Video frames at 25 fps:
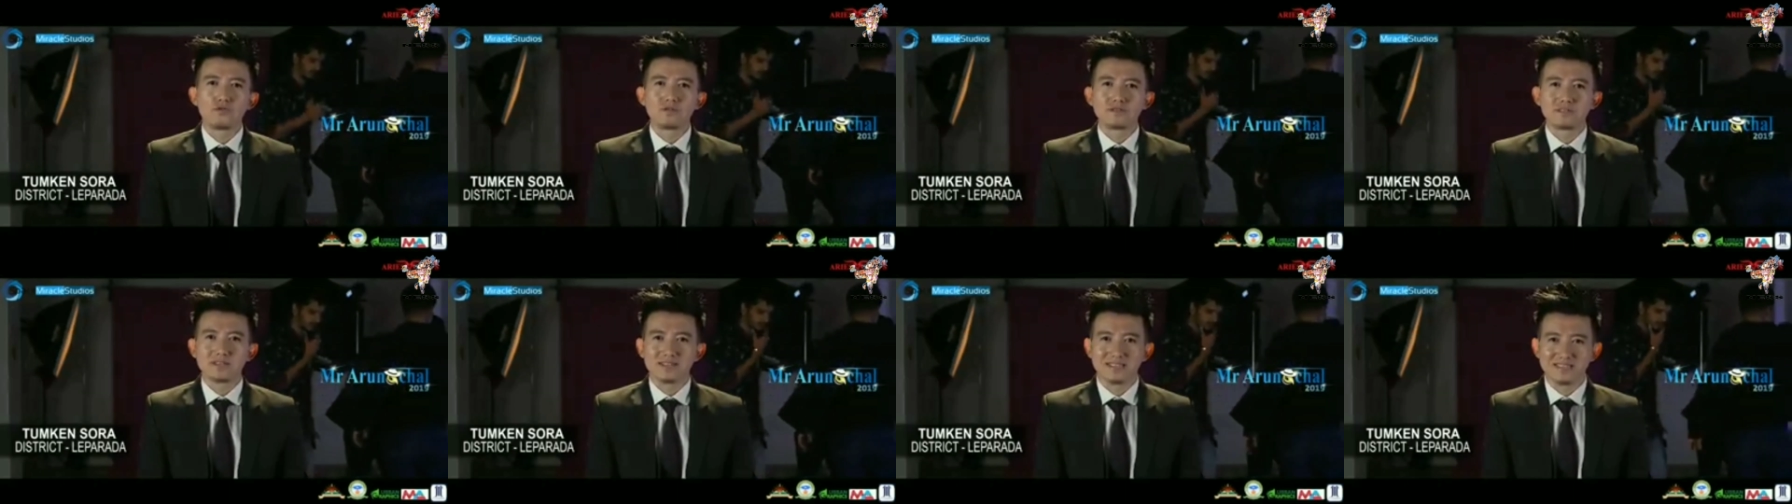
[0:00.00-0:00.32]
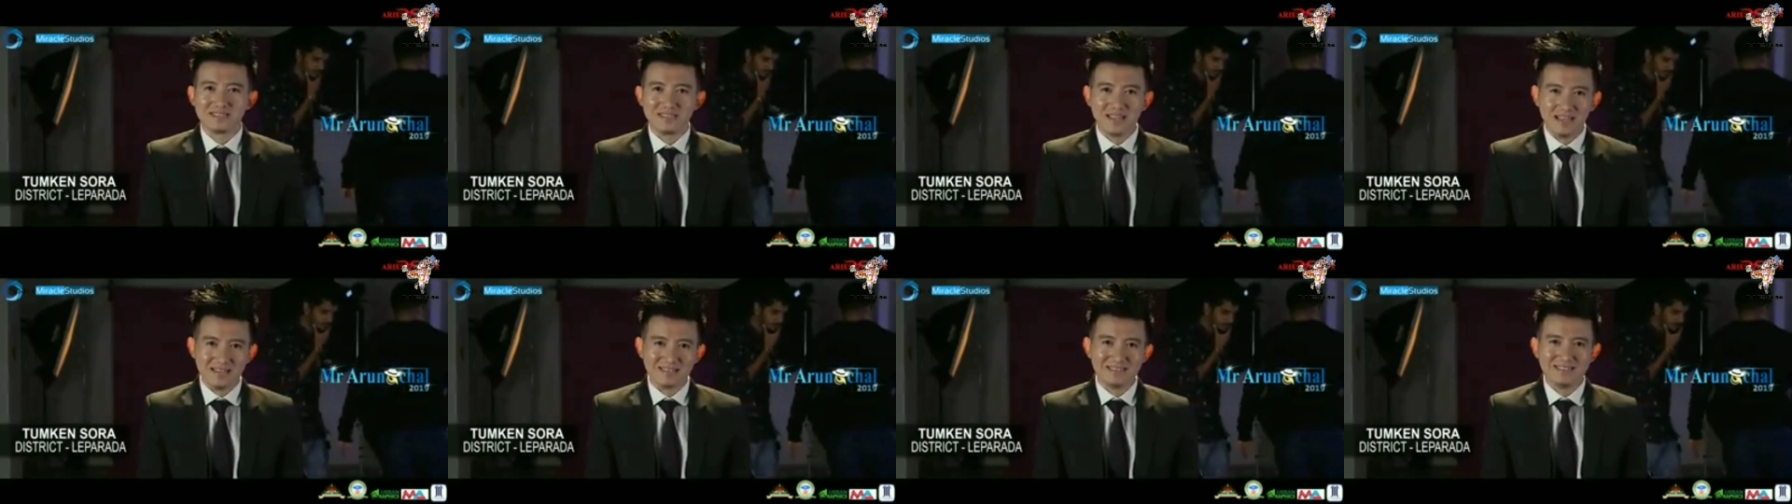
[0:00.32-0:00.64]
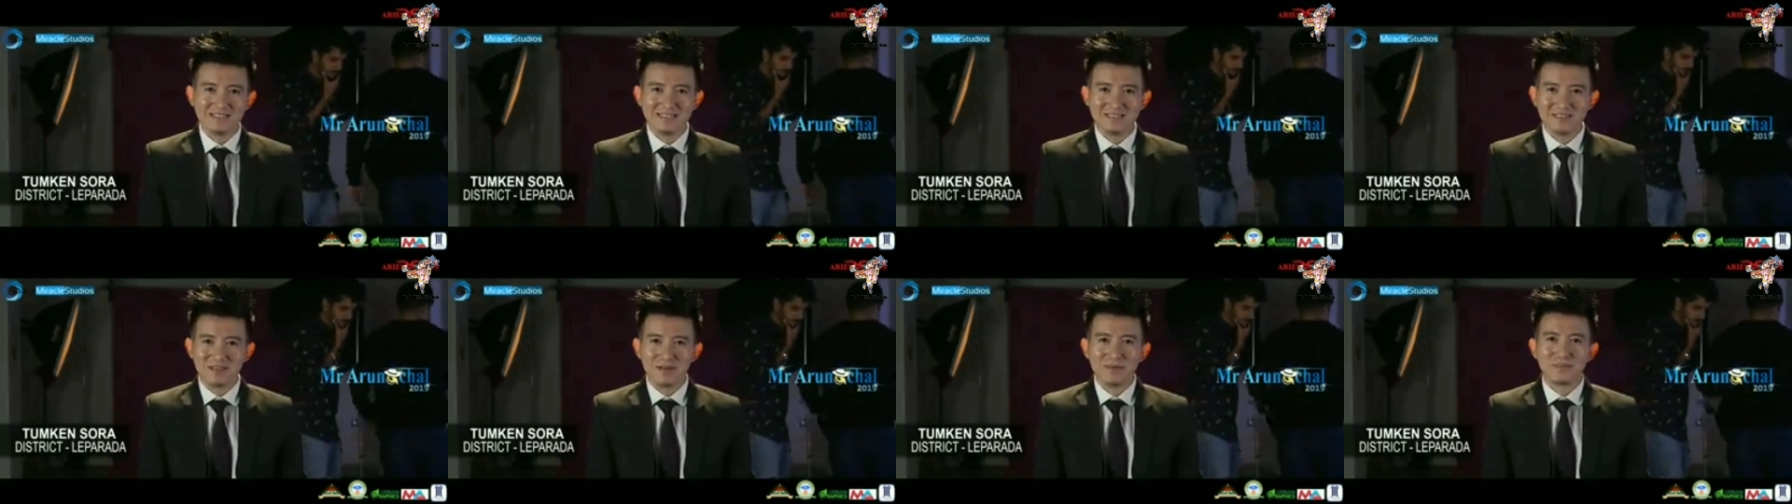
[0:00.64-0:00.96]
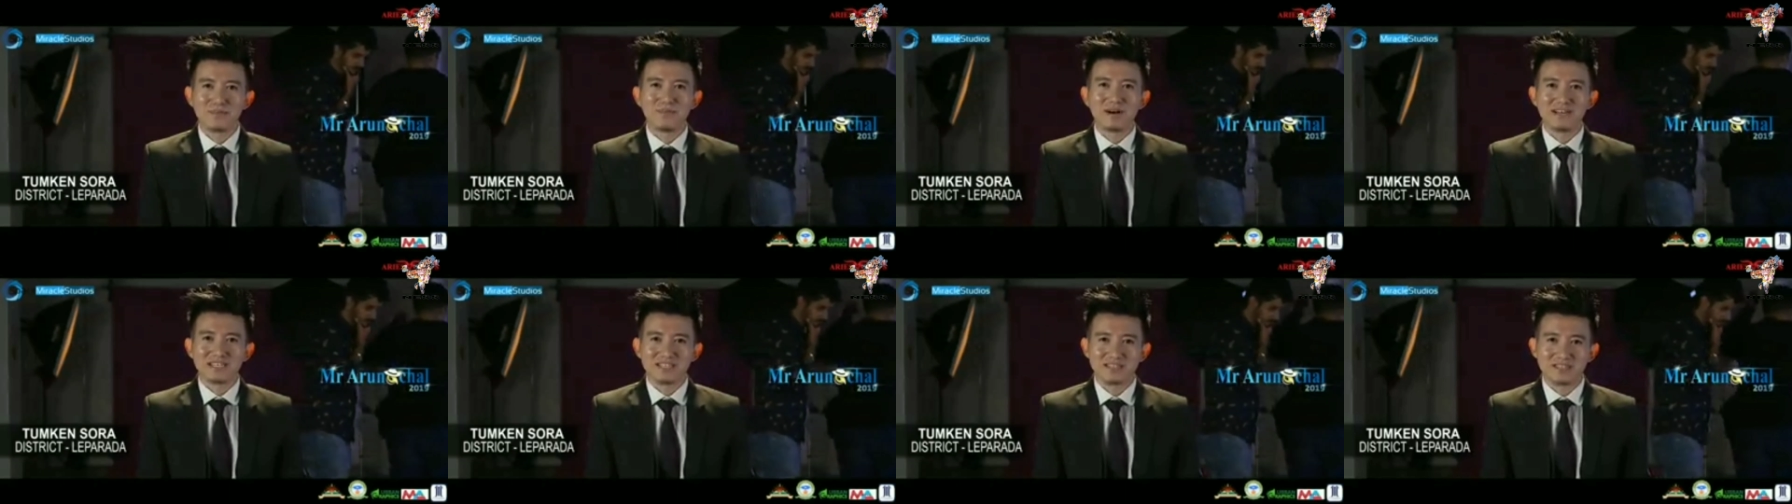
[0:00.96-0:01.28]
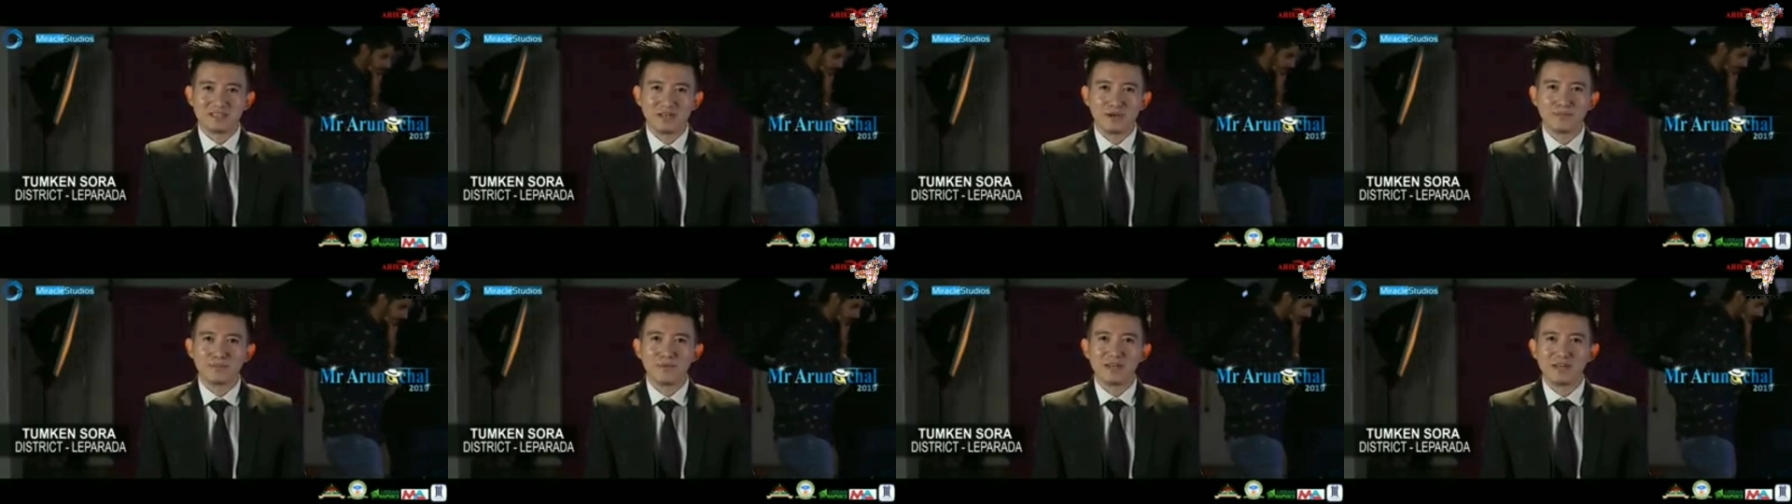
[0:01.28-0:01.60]
for success
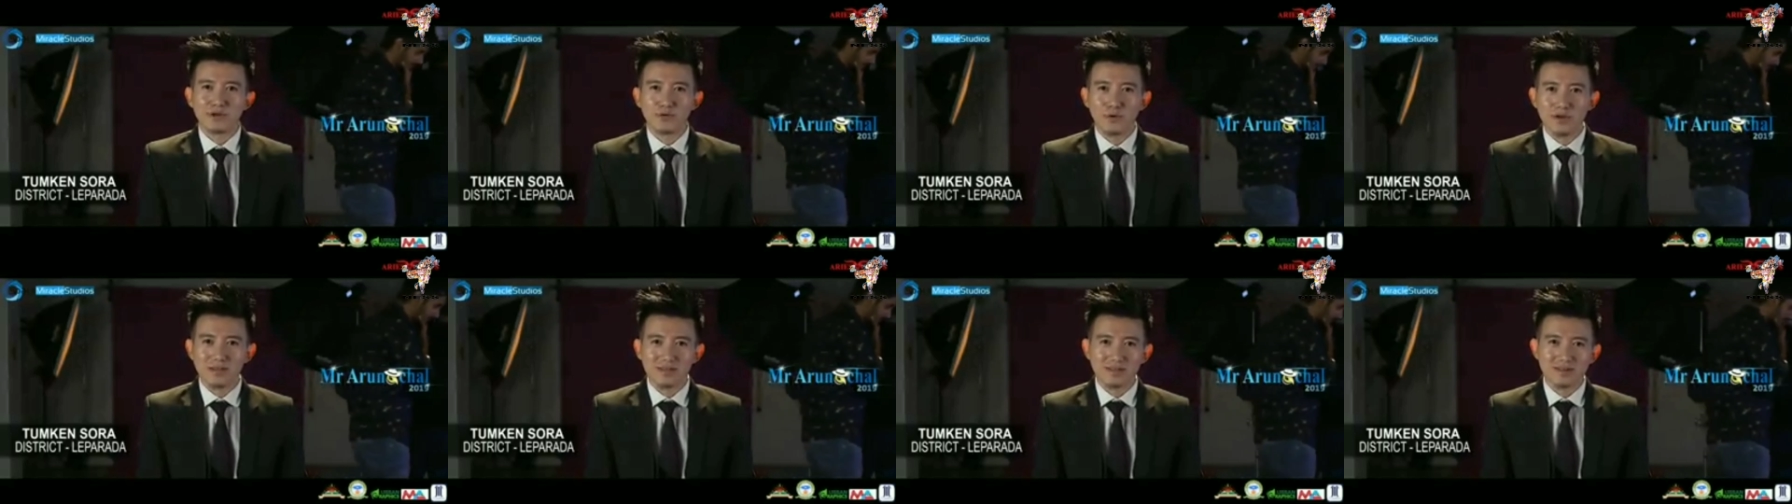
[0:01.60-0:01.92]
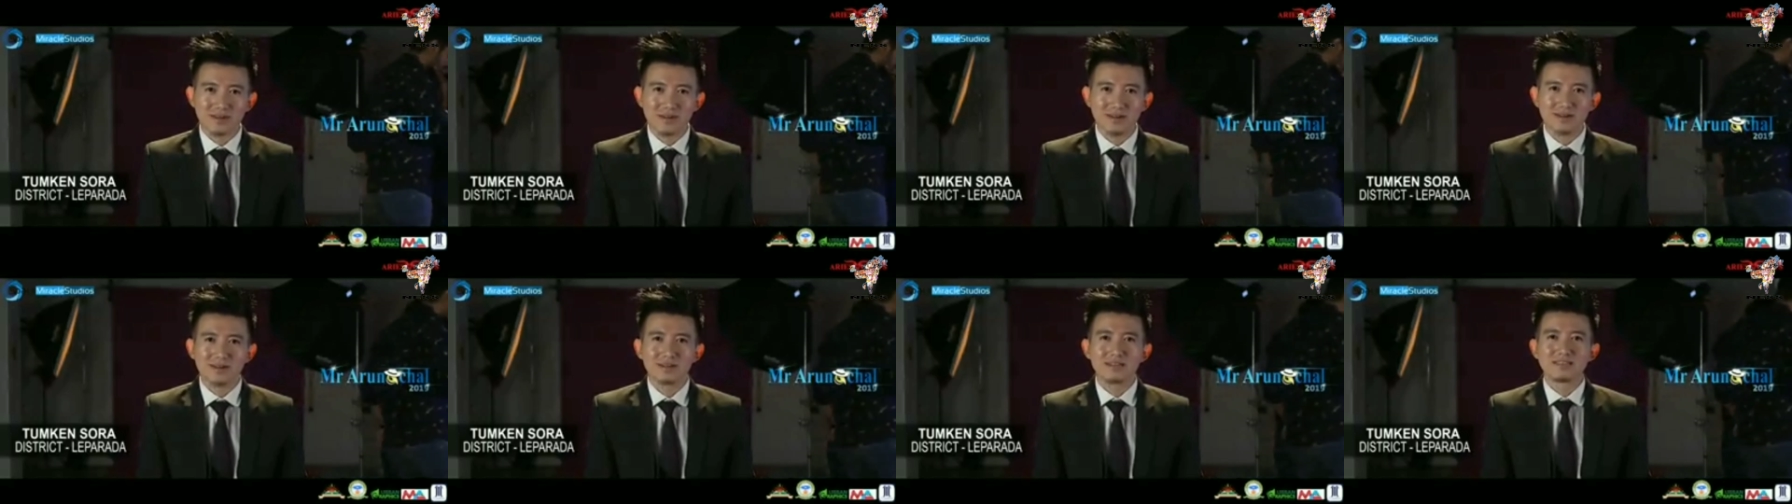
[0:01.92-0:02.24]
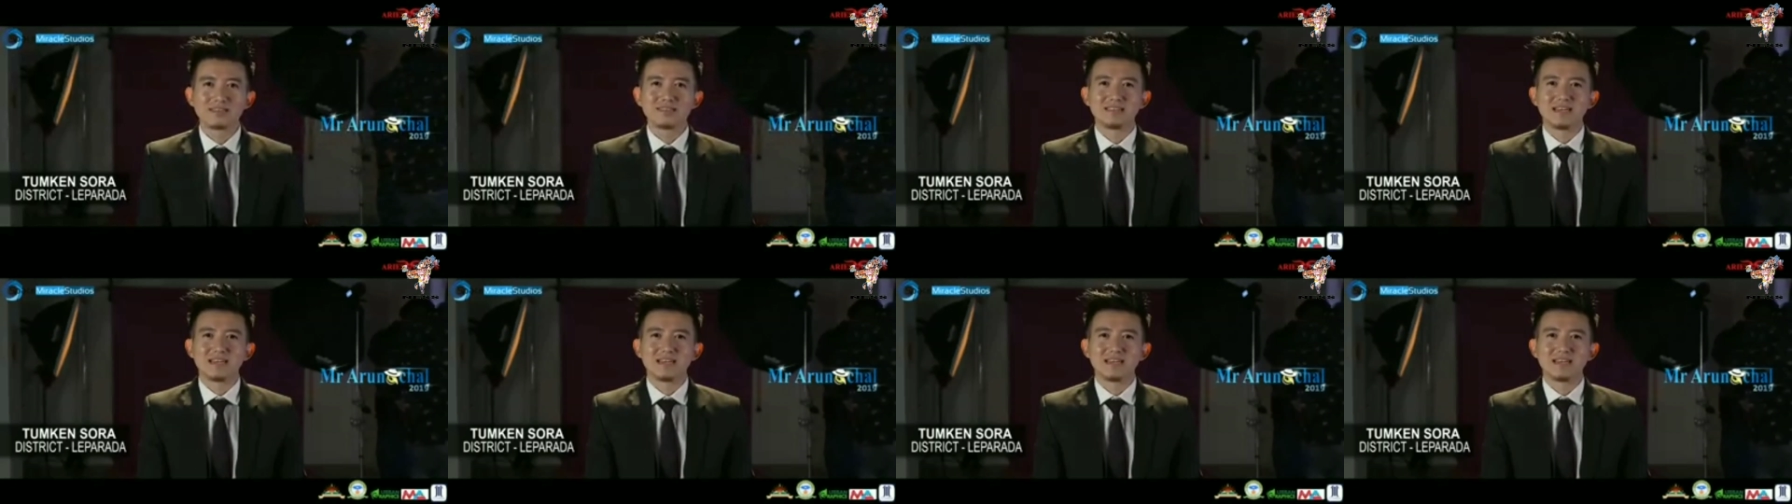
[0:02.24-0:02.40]
must be greater